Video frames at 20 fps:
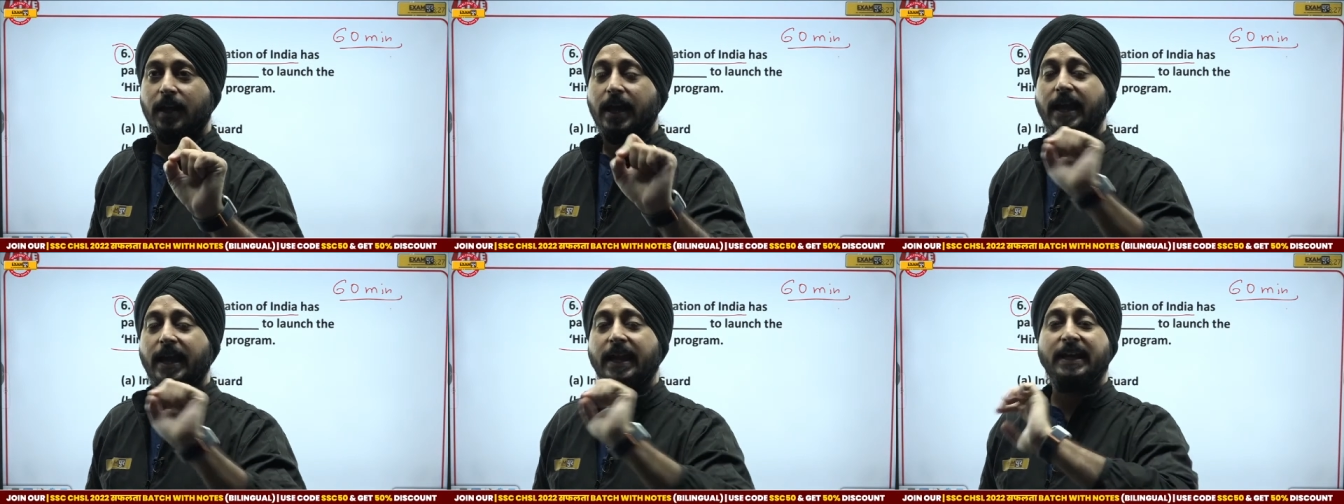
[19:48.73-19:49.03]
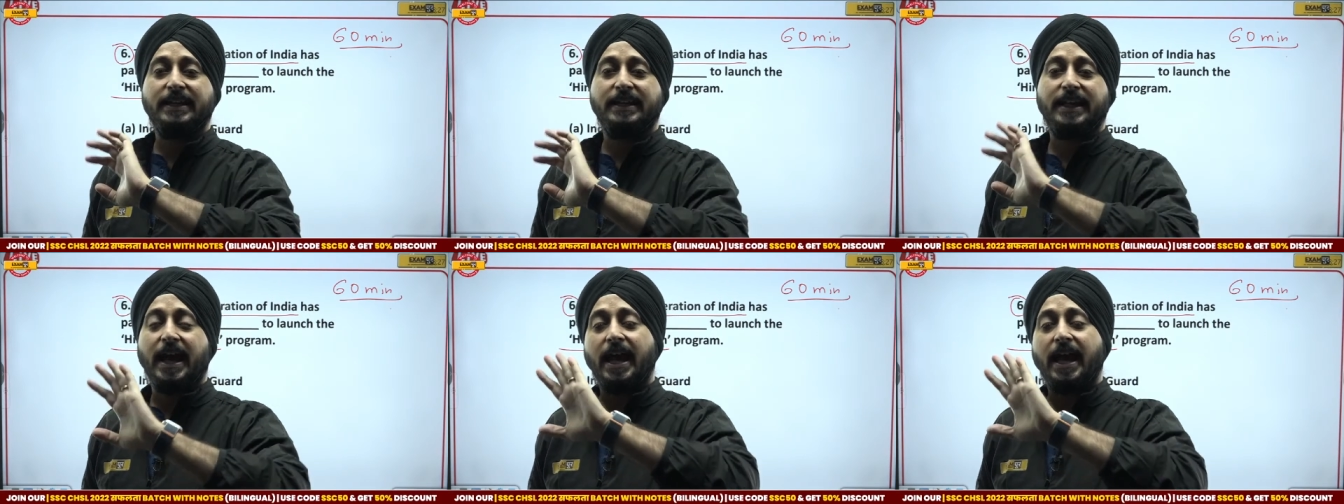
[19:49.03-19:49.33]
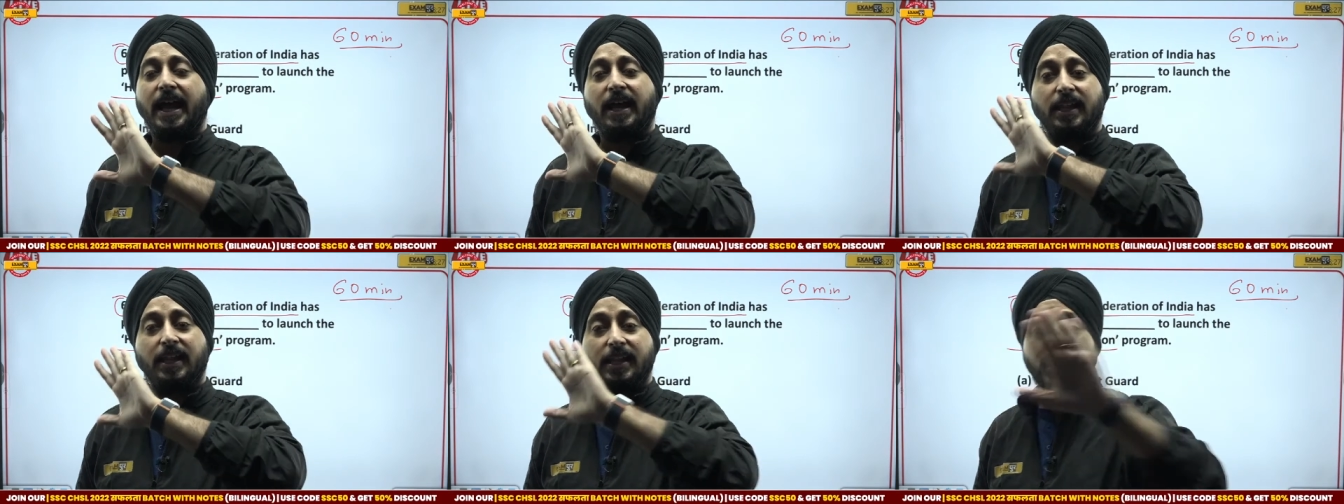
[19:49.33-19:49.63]

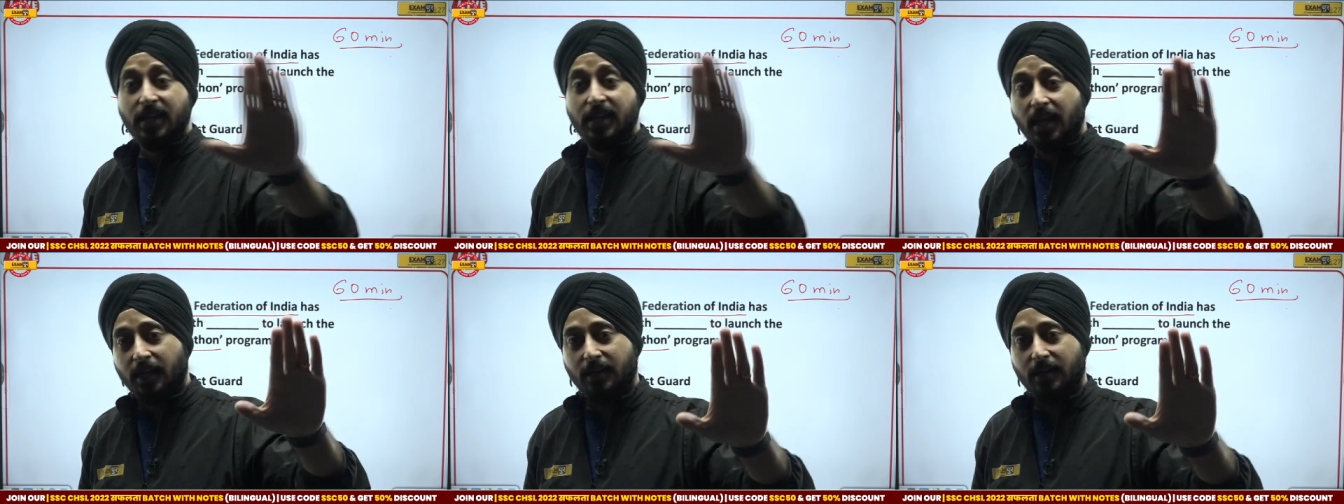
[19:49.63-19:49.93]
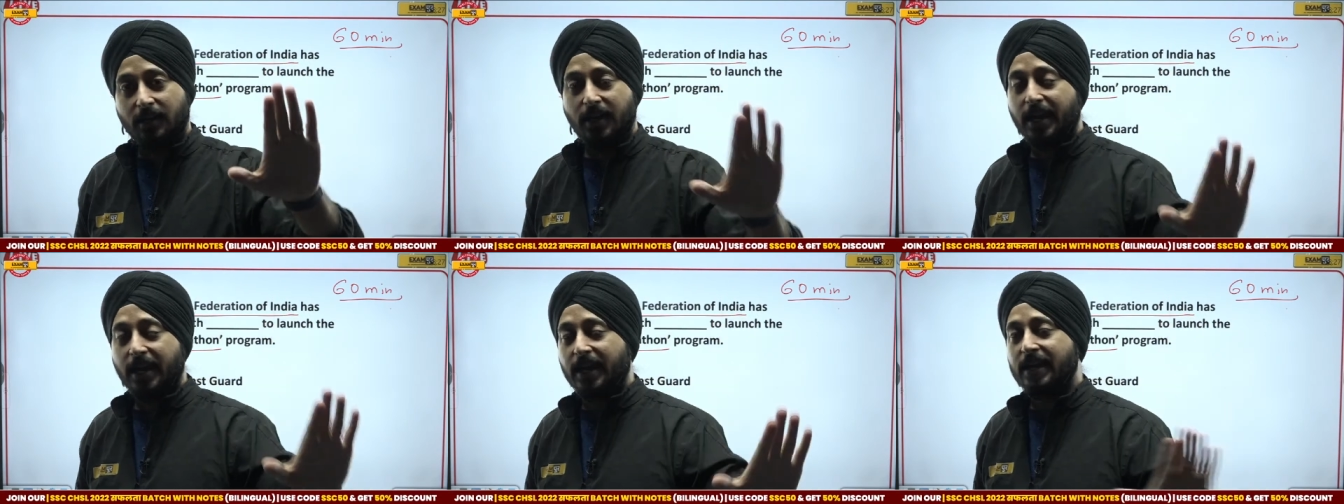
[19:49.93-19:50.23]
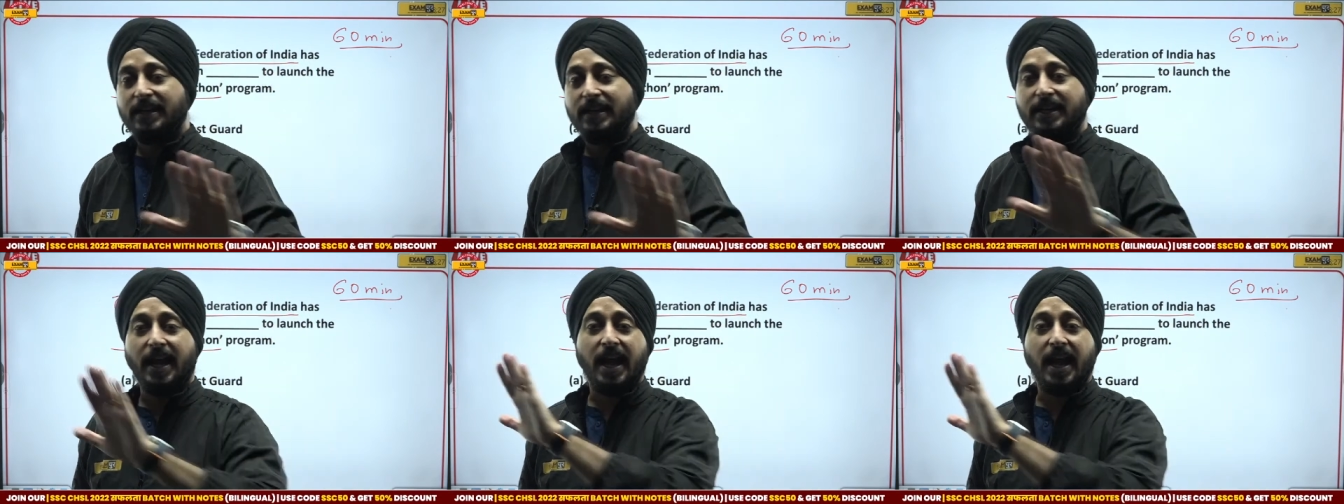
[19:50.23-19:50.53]
Entire year,
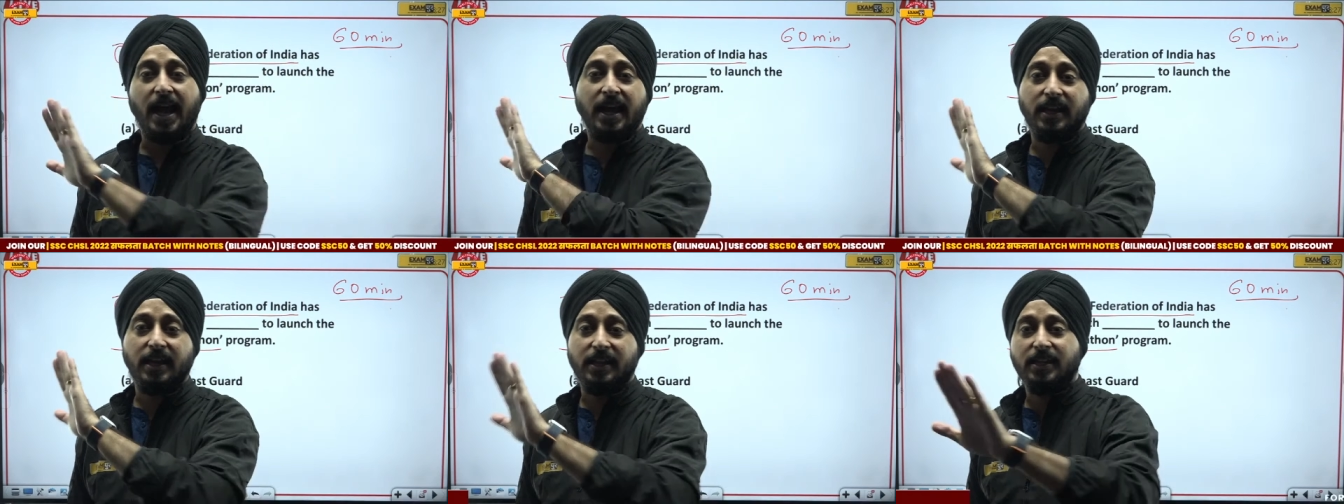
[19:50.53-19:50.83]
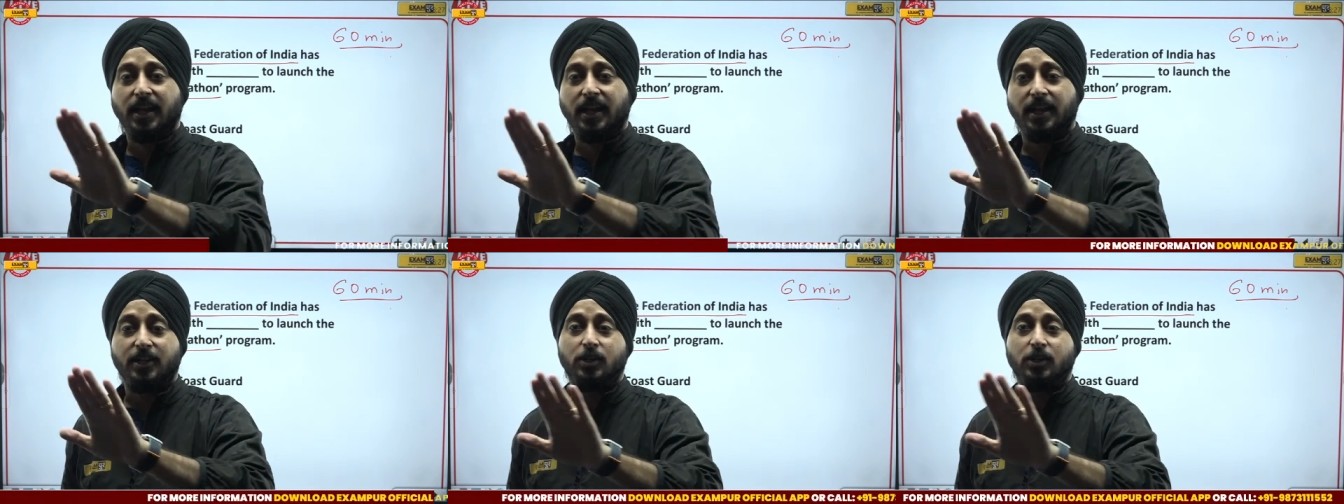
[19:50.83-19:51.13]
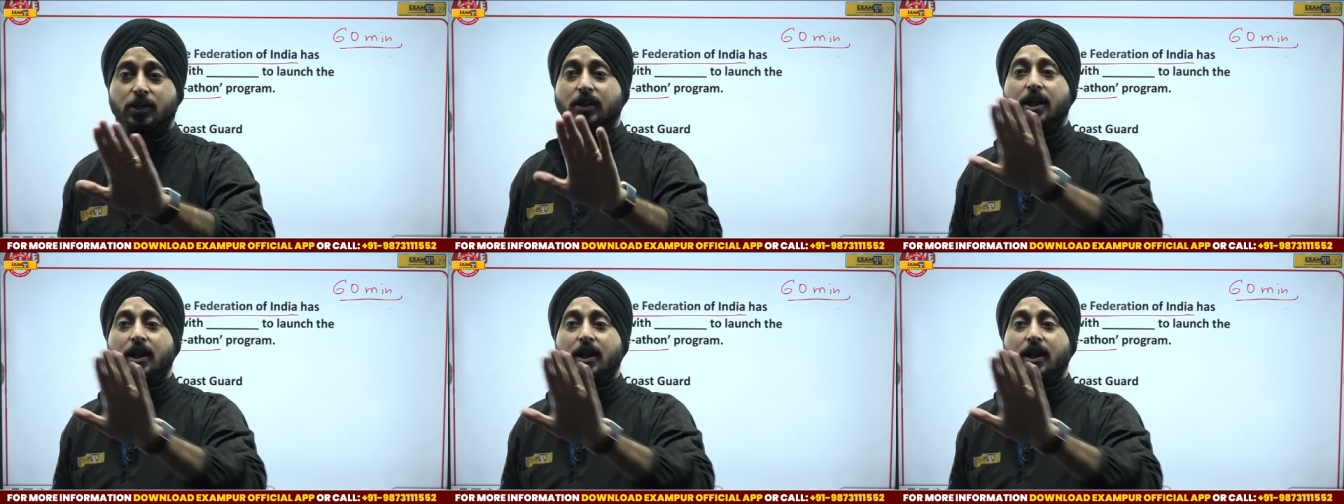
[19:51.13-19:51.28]
entire year